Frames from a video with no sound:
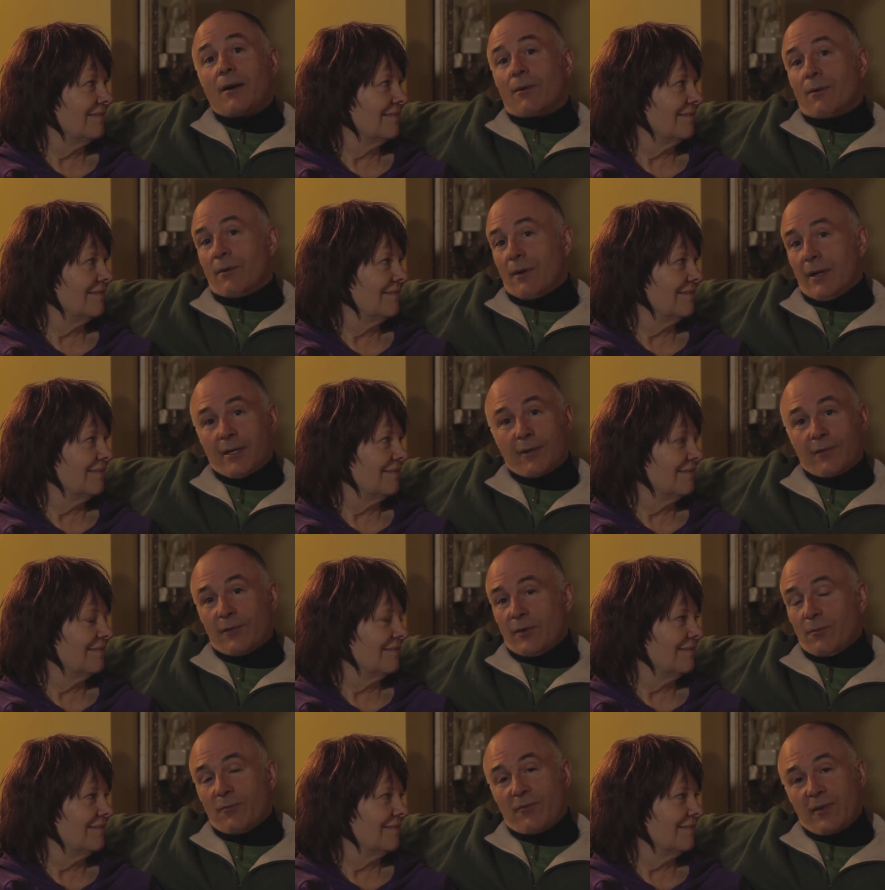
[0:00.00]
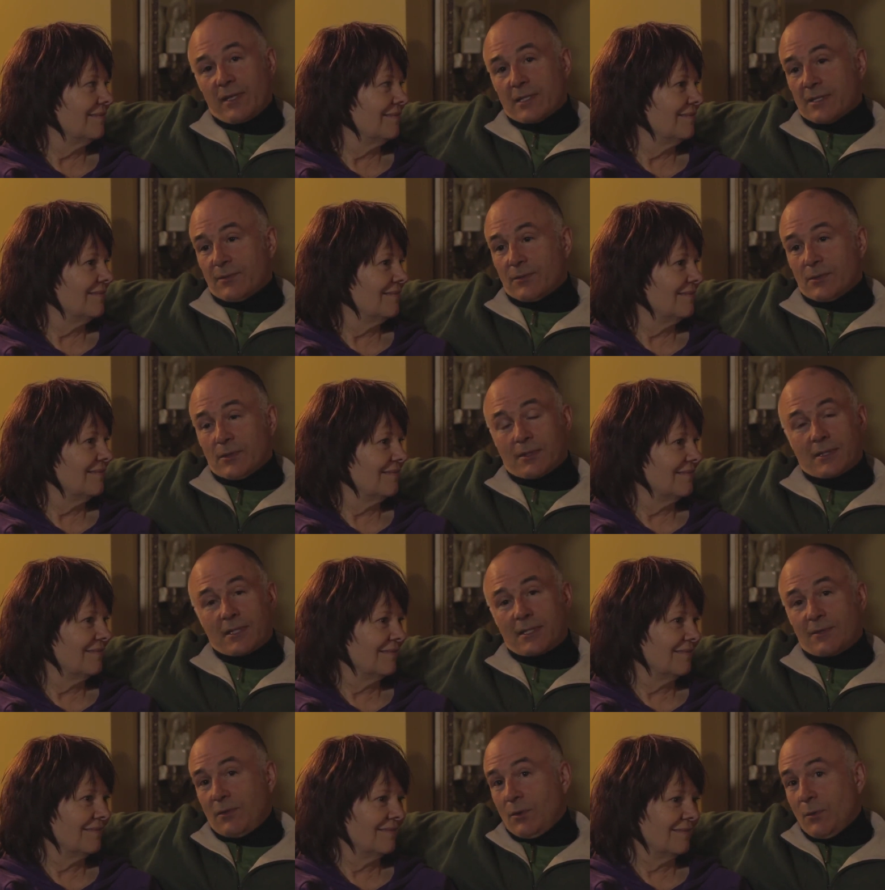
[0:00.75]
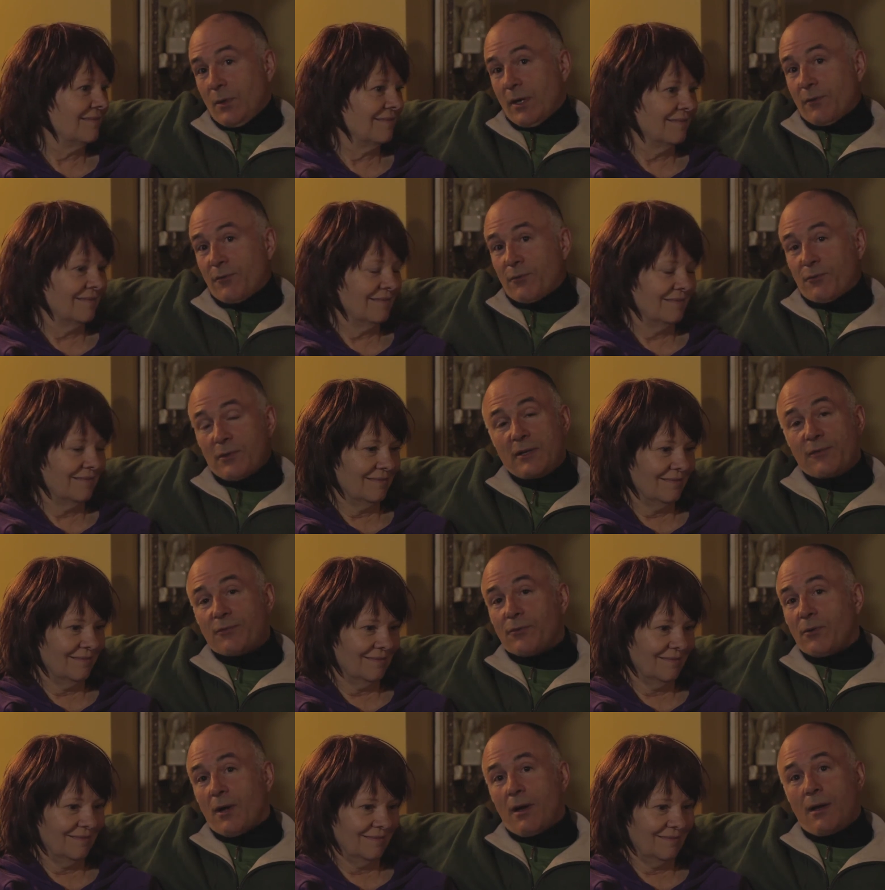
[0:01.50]
Speaker 1: running a film festival. Because if you want a
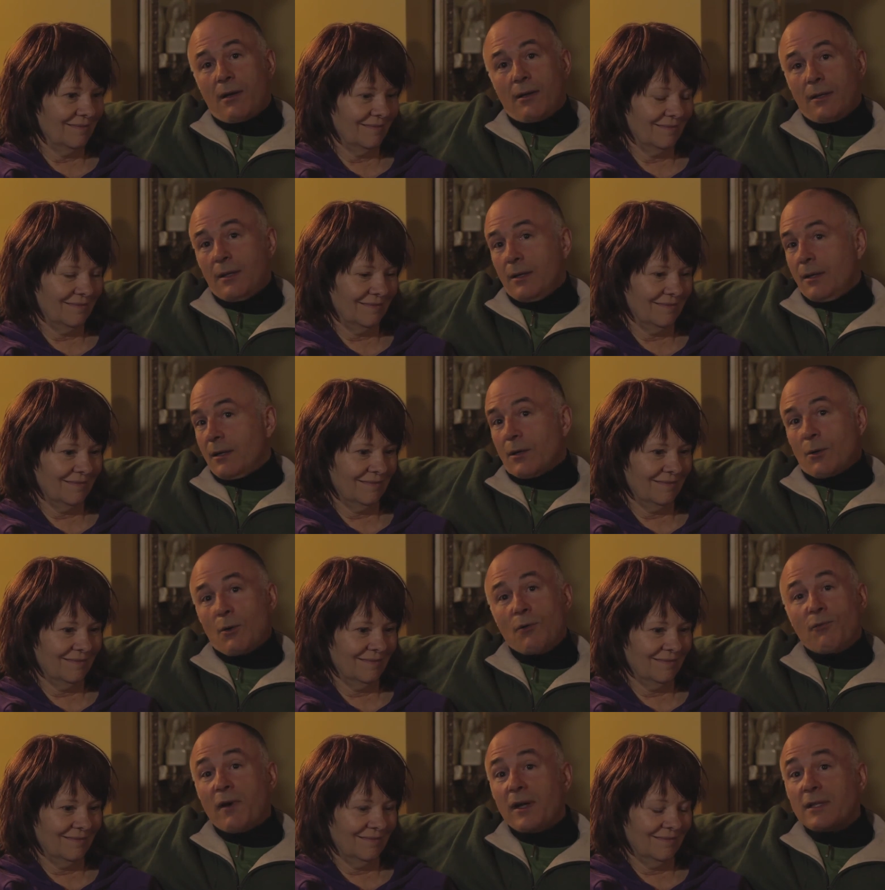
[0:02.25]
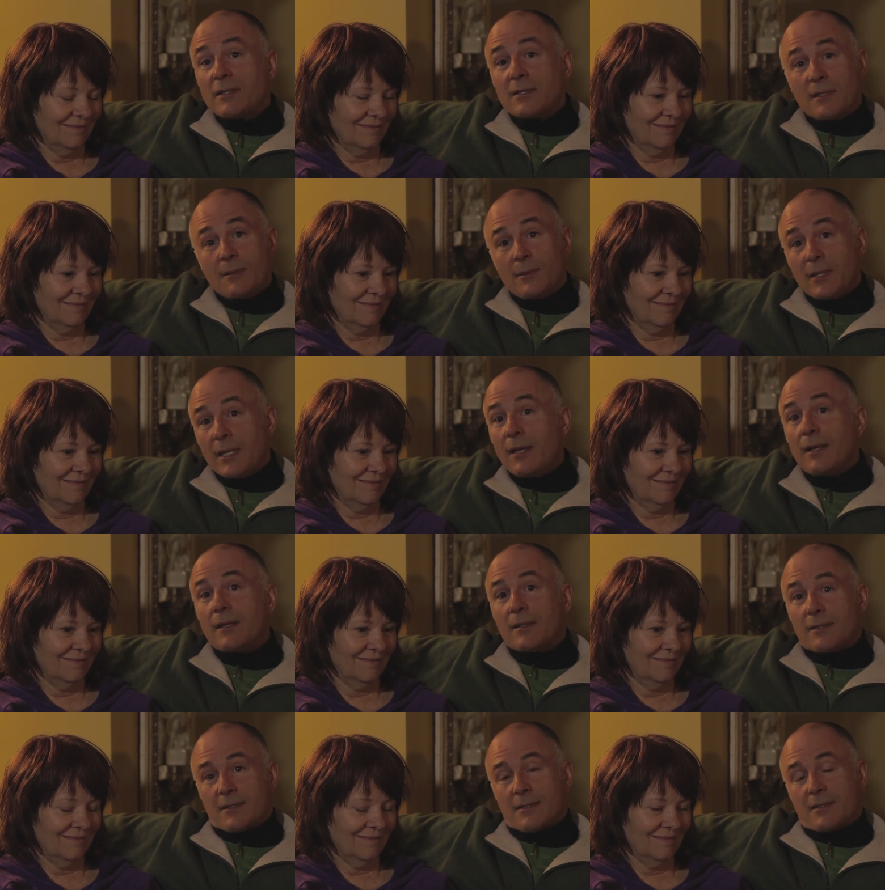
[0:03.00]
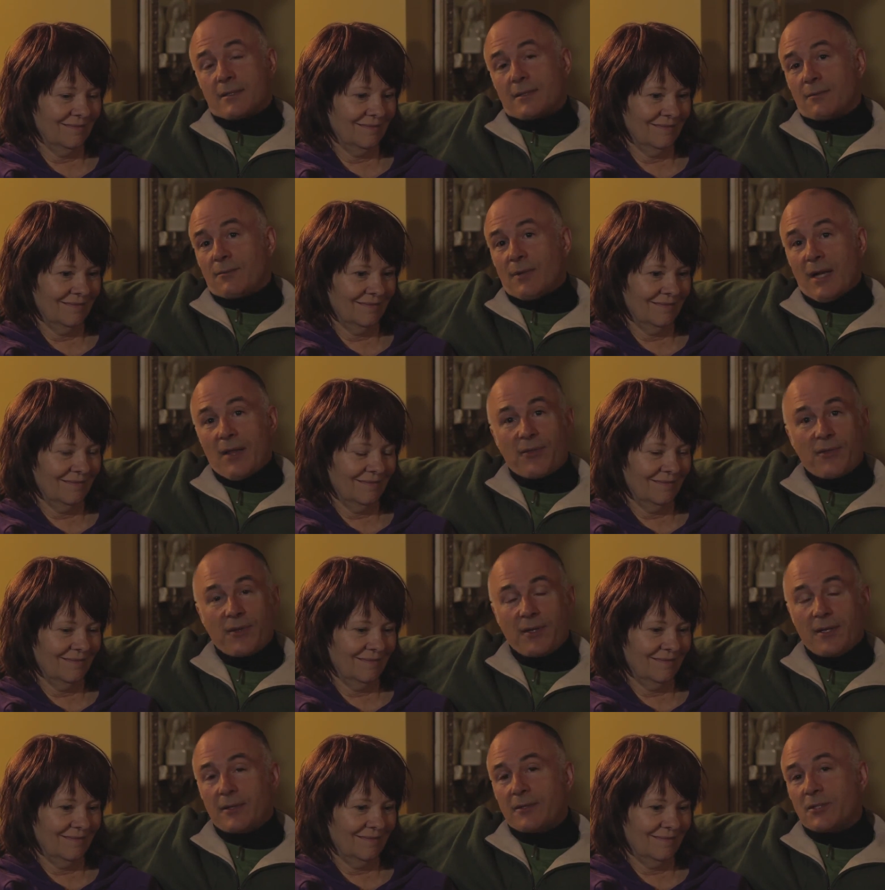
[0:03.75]
free for all, go find someone else to
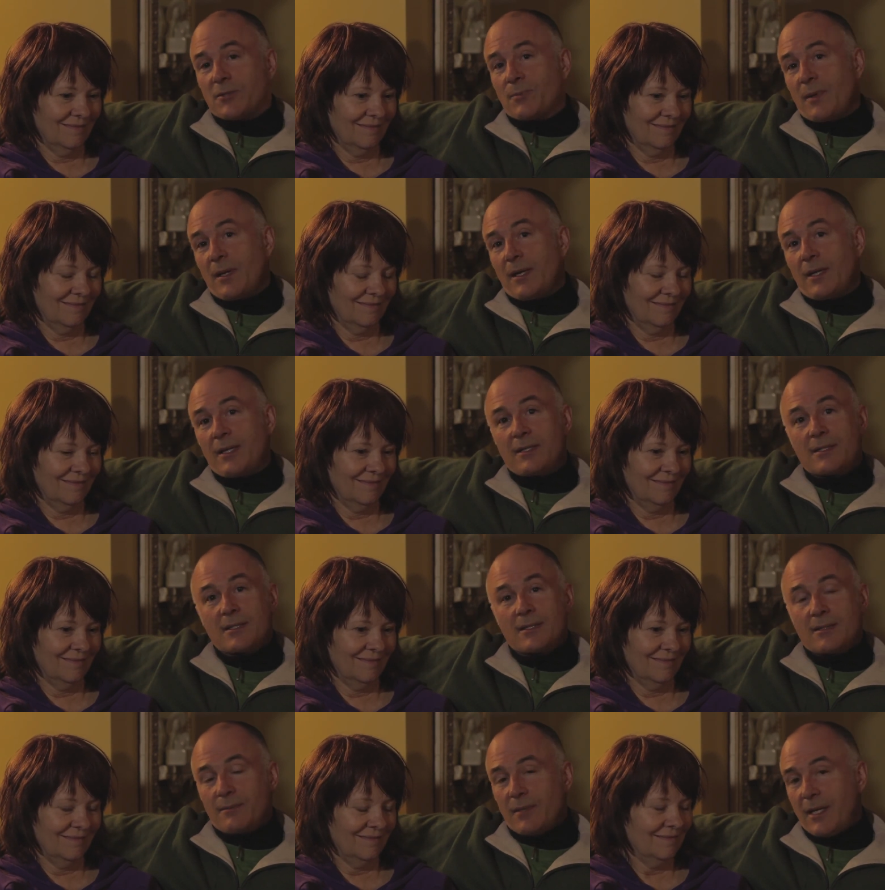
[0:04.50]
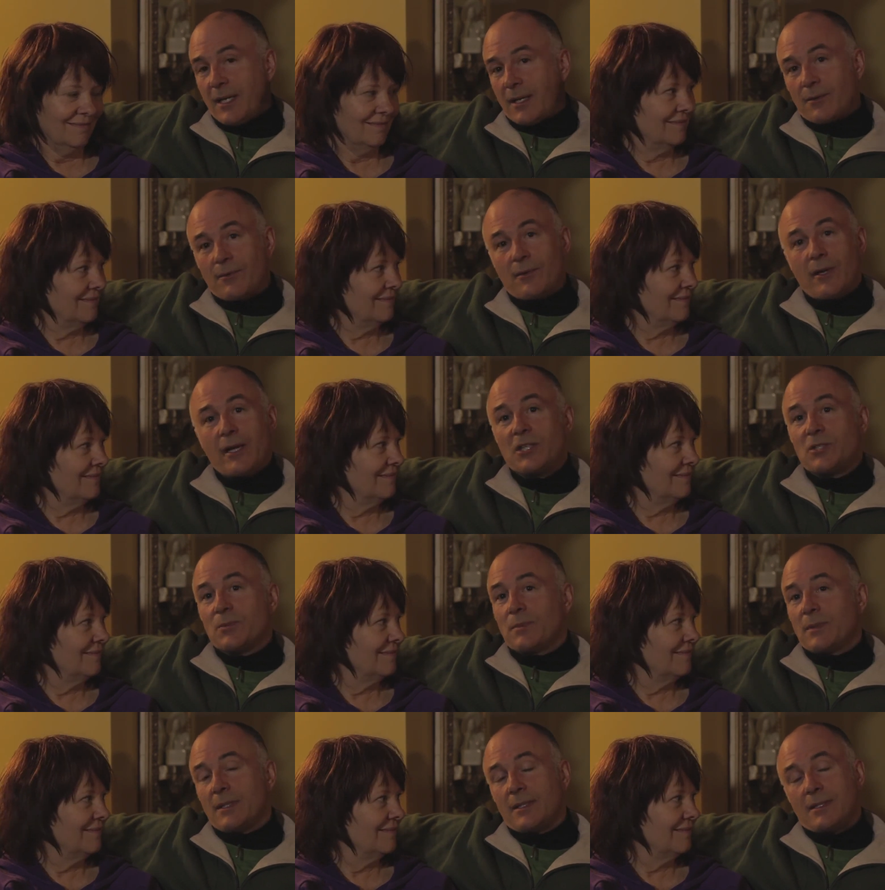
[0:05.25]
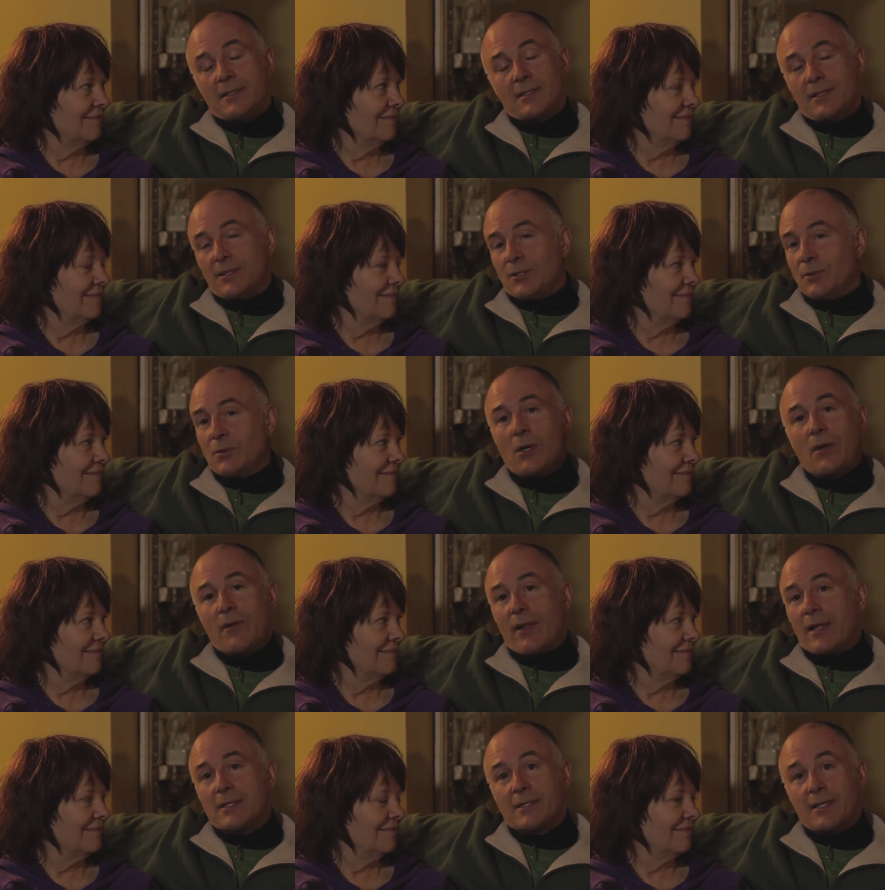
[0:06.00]
rent theater space and make arrangements and do
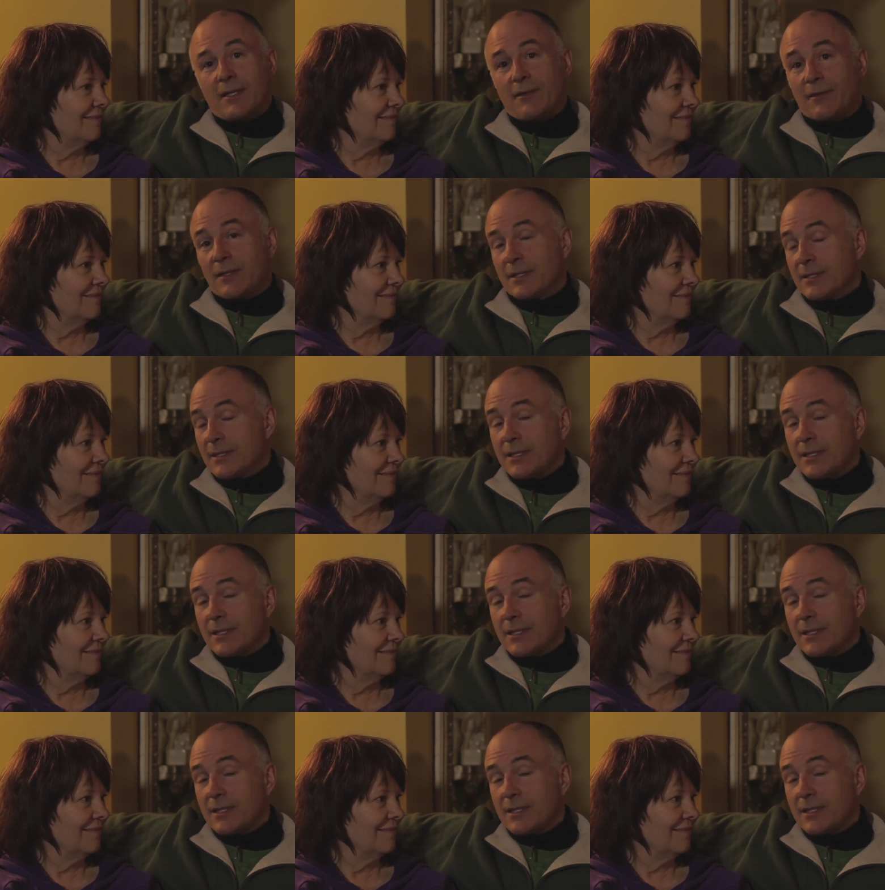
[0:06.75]
all that stuff because